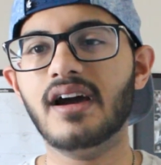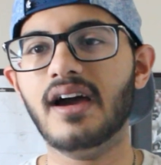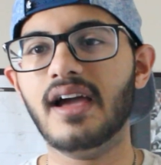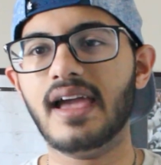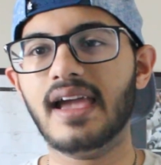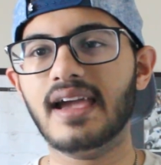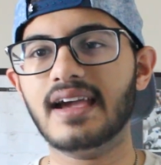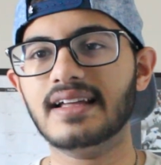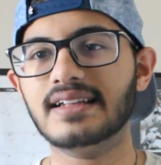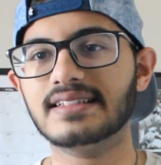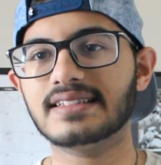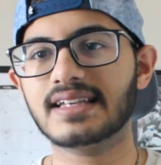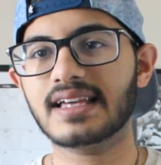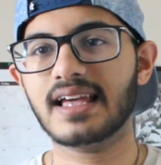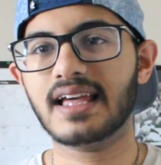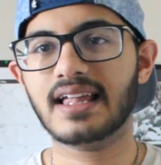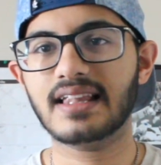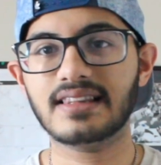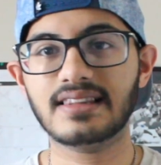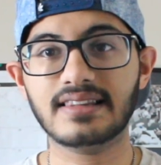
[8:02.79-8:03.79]
And
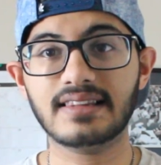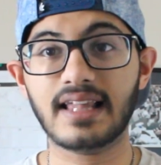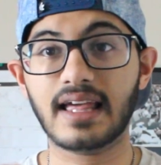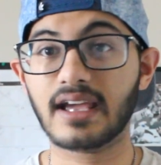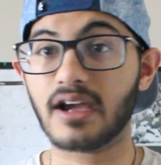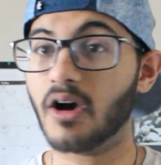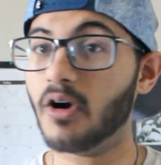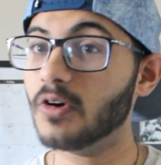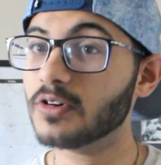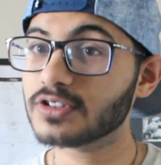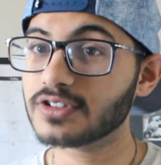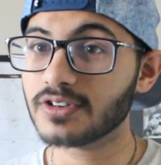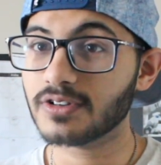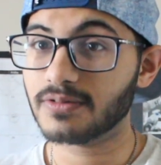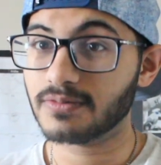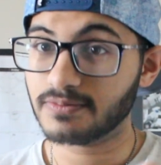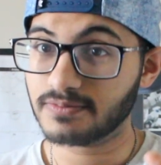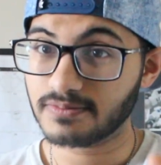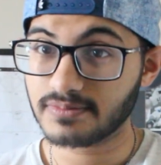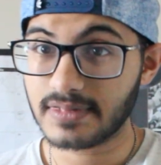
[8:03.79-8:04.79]
like,
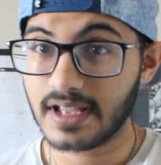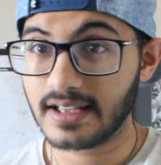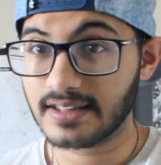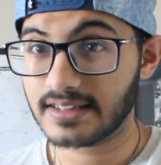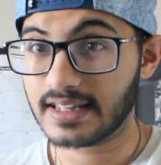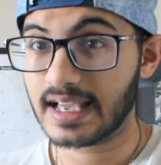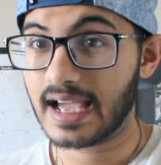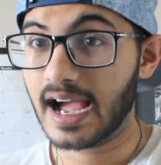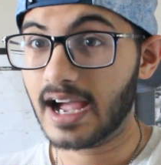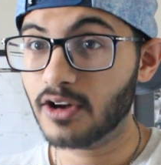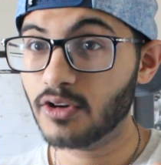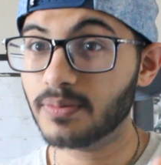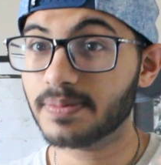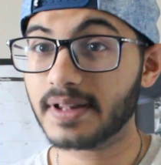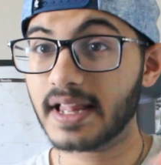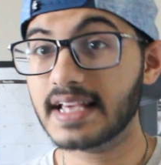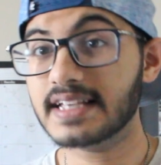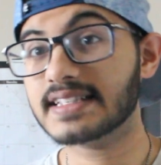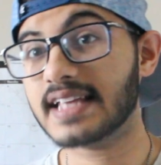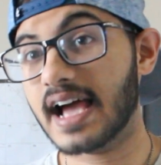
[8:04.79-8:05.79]
also the guy who
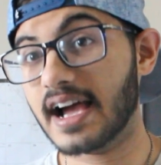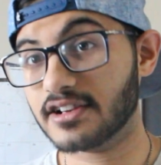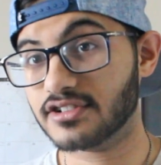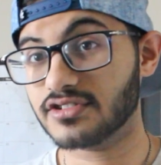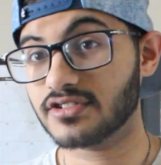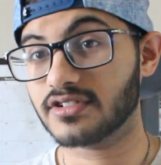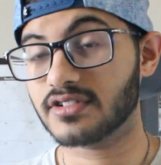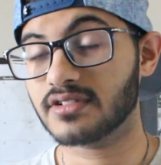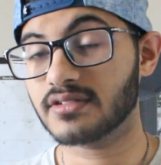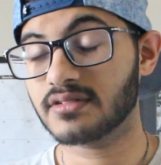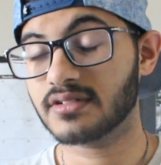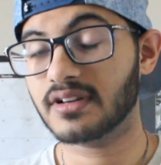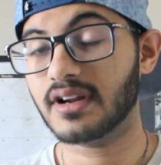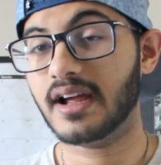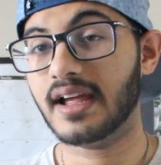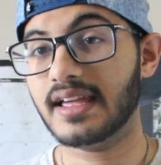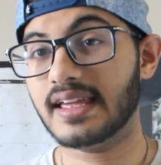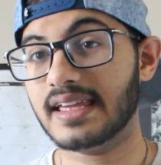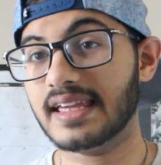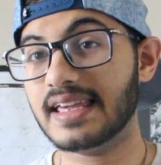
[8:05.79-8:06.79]
plays Asher,
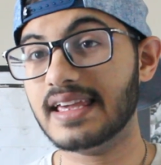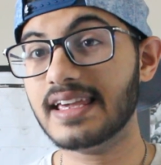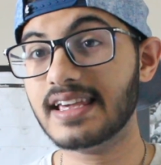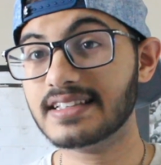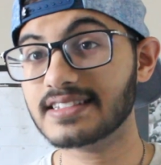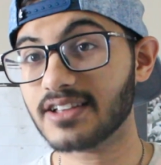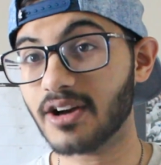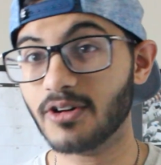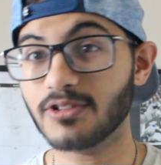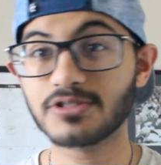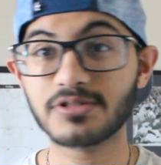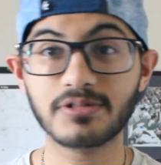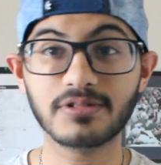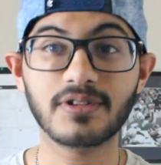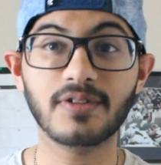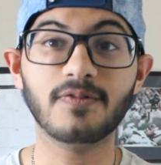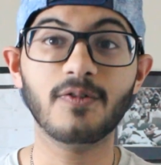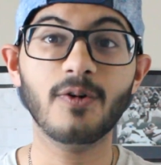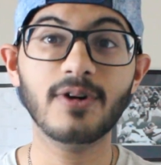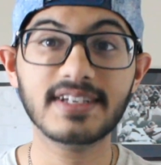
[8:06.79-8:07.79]
he's also
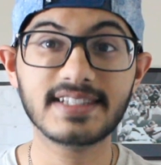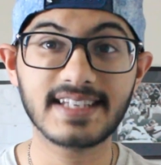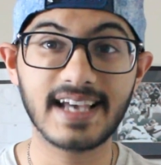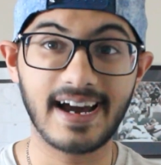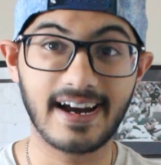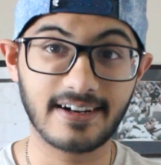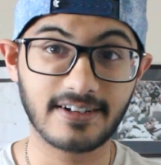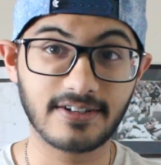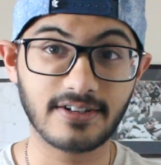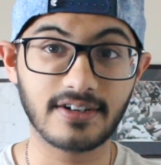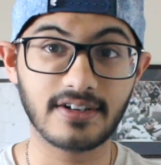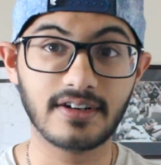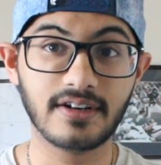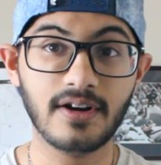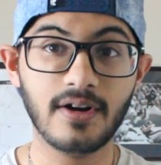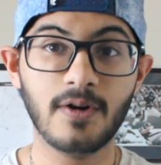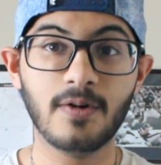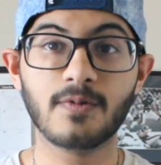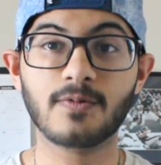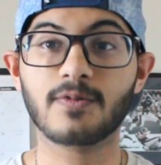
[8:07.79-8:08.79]
the voice actor
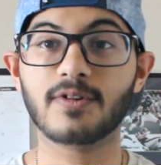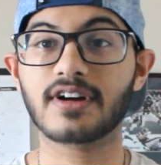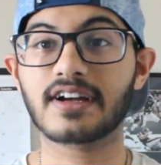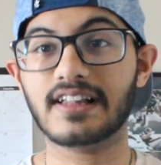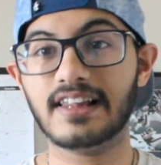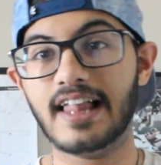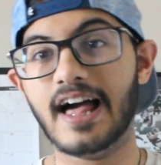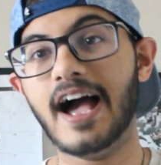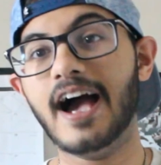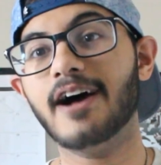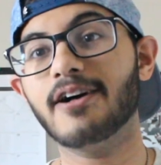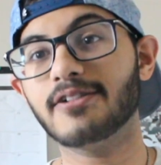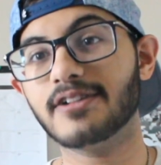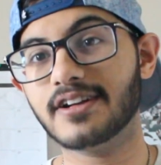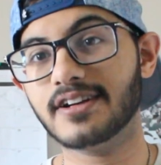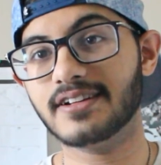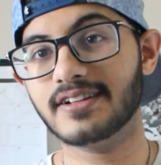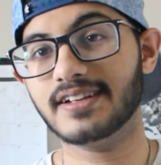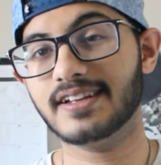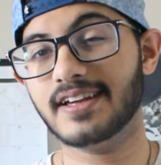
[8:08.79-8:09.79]
for
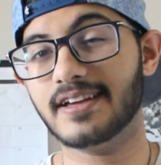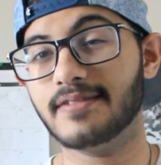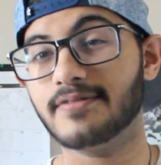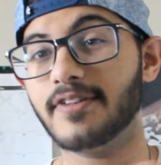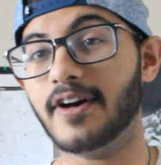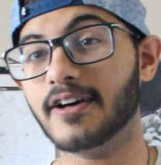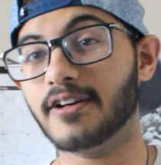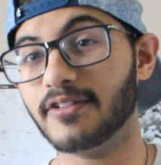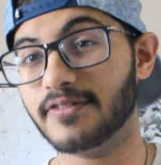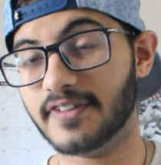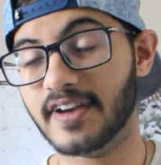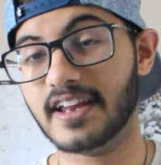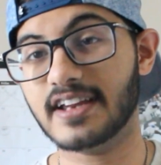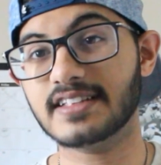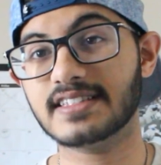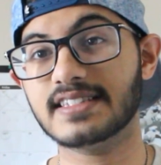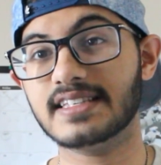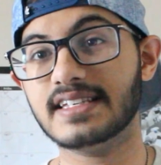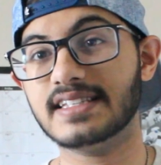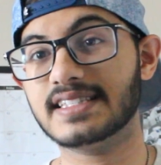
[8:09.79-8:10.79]
Cloud in Final
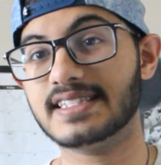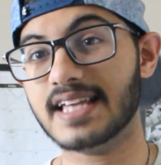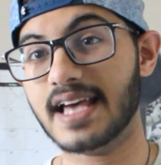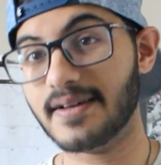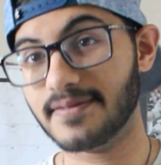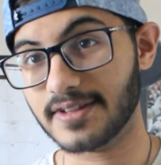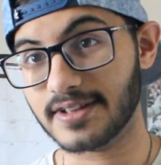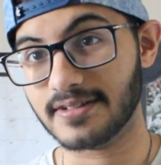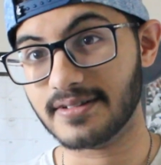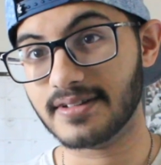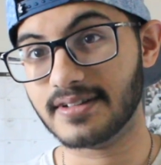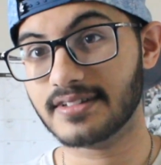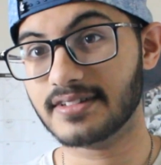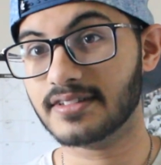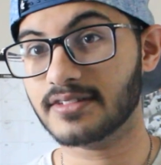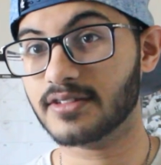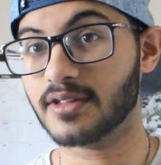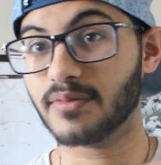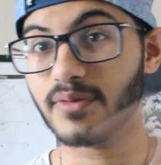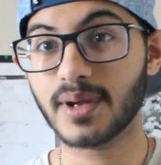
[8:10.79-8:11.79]
Fantasy VII,
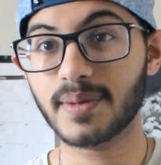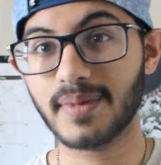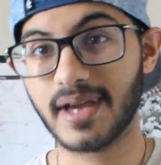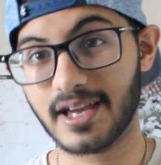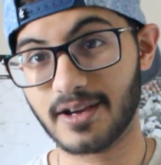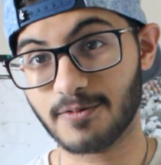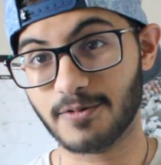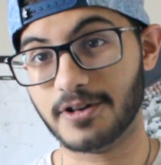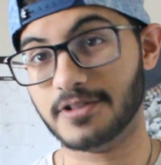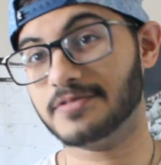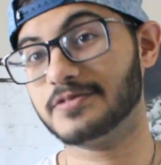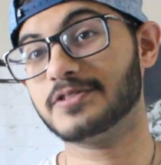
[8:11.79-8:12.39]
the remake one.